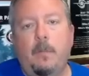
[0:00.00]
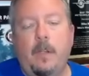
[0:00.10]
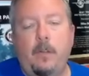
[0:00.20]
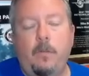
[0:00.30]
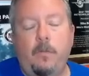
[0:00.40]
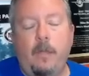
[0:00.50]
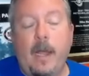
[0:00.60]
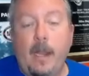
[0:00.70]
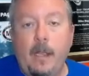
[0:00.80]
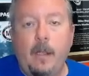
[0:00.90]
Monday through
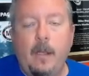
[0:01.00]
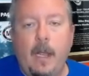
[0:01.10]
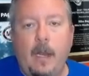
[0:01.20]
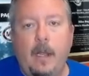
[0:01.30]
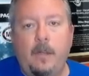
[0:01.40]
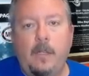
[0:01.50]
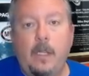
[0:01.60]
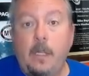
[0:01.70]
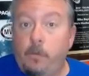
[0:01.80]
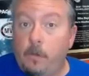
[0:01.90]
Friday at
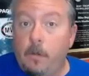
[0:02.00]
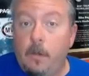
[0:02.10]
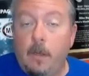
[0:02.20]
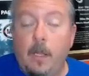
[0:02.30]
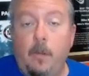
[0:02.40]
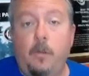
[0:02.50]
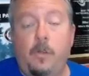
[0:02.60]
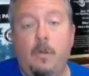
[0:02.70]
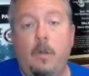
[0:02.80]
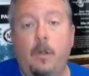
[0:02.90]
9:19 Eastern. I do a
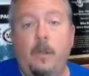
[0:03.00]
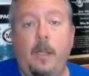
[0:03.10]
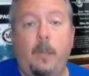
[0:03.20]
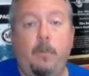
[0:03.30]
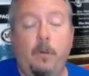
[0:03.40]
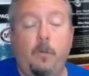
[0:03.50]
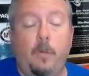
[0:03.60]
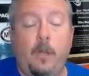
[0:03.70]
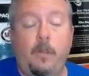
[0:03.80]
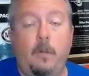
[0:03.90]
show called The Daily Brew. It's
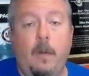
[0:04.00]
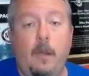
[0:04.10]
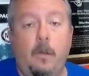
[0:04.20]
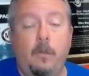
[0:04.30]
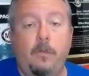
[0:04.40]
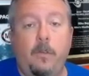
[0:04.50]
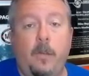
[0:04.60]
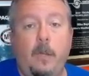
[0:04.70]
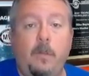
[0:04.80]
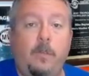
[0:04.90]
brought to you by our good friends
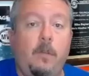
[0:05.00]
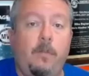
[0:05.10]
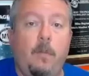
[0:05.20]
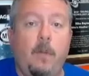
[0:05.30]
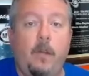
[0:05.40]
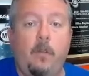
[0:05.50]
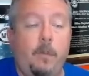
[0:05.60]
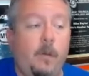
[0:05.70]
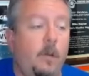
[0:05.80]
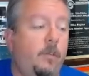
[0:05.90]
at ABC Farm Wine and
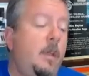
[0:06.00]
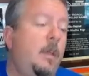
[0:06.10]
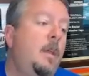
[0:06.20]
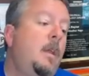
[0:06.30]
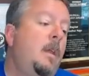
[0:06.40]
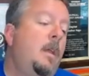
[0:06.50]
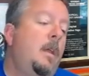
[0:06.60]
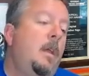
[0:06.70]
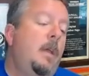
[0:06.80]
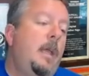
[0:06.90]
Spirits.
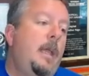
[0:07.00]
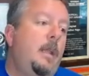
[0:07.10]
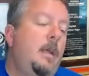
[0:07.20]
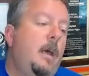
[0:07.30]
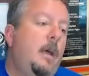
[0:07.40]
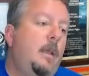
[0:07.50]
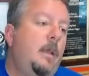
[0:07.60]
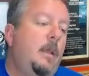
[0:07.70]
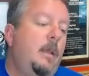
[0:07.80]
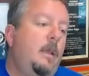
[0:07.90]
And
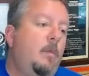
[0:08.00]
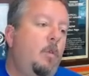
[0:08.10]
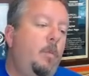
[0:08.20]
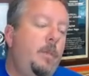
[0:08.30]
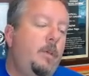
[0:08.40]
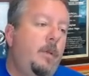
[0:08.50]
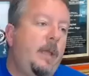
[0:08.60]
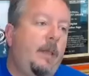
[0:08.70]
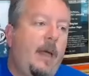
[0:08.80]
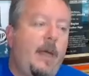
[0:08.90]
we'll be doing
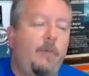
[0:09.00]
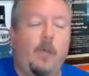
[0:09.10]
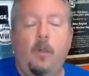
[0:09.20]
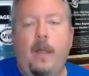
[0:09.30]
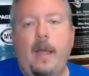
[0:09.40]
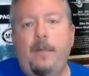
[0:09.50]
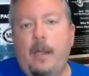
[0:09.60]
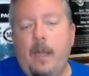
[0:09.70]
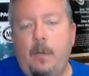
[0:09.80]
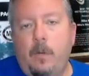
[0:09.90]
that live. We go live at
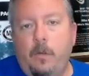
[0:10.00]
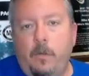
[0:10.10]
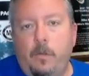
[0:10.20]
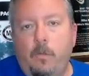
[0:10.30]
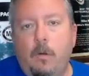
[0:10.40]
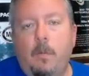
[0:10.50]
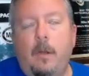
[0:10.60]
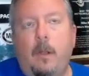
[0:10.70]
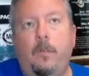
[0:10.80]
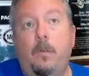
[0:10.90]
night when there's a storm,
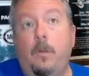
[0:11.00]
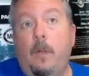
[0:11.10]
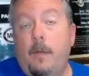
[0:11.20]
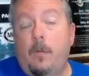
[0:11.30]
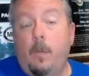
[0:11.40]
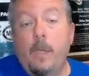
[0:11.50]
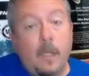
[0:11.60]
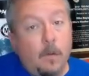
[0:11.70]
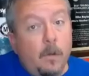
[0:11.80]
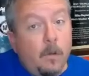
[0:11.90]
and also go live on the
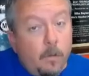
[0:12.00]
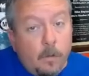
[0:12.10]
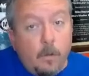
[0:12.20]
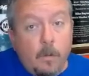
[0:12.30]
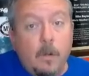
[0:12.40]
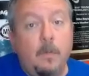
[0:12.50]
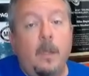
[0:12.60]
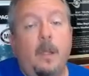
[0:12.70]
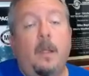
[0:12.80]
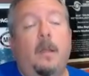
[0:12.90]
weekend when there's a storm.
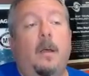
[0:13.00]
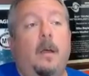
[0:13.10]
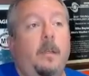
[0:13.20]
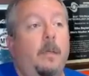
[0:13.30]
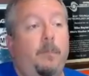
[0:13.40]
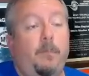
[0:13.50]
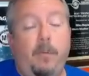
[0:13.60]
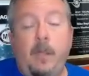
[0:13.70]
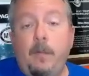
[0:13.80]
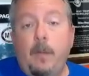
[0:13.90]
You get
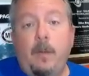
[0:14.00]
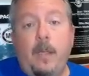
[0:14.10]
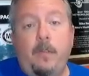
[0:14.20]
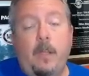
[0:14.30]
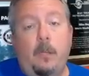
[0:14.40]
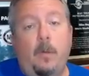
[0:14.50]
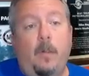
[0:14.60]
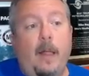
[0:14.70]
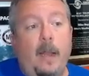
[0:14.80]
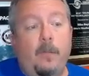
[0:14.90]
plenty of updates. I do a
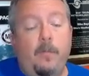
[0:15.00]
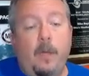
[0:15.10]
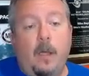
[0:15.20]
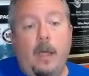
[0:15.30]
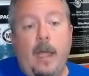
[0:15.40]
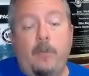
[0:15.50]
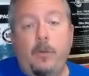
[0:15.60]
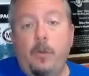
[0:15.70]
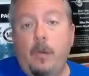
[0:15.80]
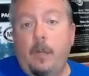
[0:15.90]
lot of
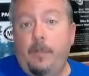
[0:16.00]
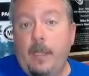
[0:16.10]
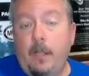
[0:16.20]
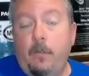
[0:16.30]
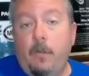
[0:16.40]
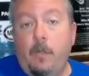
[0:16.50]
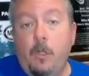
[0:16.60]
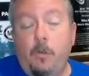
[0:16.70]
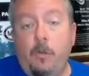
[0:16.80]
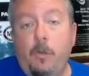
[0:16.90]
afternoon updates on
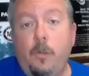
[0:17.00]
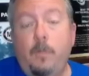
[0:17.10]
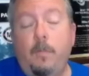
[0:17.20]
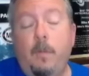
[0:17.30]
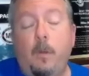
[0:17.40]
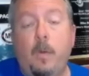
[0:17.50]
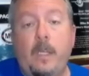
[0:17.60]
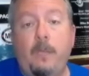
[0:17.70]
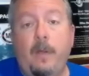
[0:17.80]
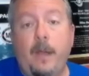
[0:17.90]
YouTube,
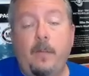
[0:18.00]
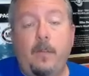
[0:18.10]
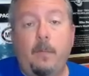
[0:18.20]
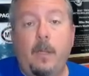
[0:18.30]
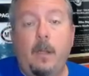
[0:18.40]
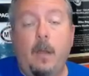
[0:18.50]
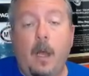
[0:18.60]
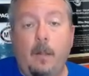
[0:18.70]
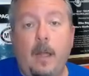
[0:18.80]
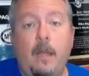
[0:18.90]
quickie 5 to 10 minute
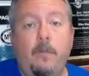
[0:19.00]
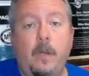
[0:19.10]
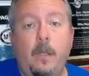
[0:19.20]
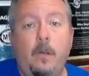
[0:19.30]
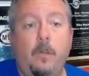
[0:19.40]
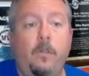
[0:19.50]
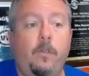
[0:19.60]
non-live videos.